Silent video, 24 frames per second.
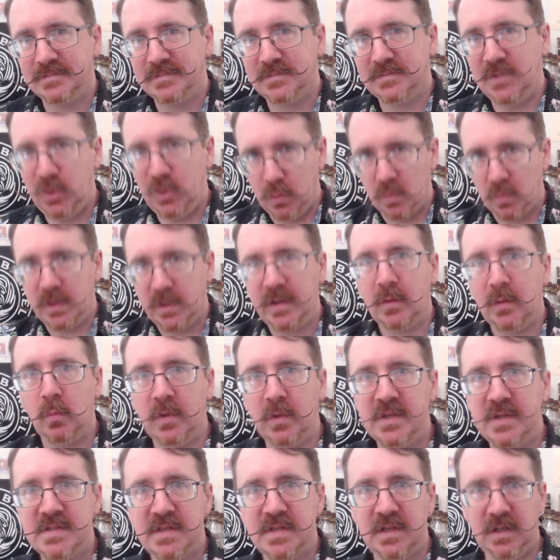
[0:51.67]
You'll get
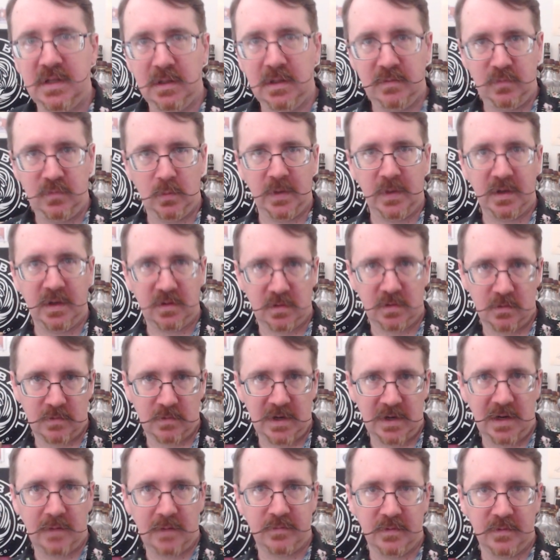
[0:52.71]
whiskey if you enter the
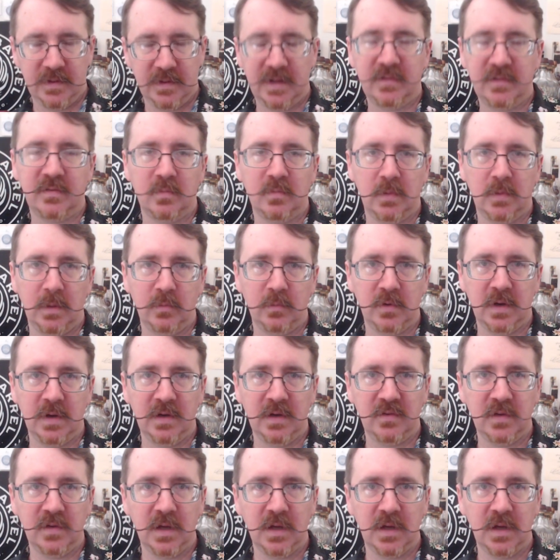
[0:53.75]
raffle, that's what I'm trying to say.